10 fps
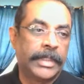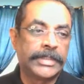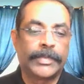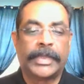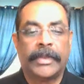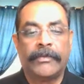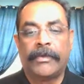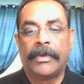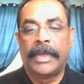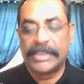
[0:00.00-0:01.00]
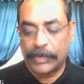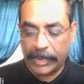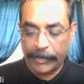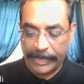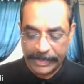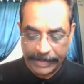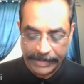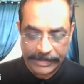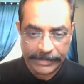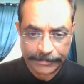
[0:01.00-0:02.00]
as part of our Iceberg maintenance.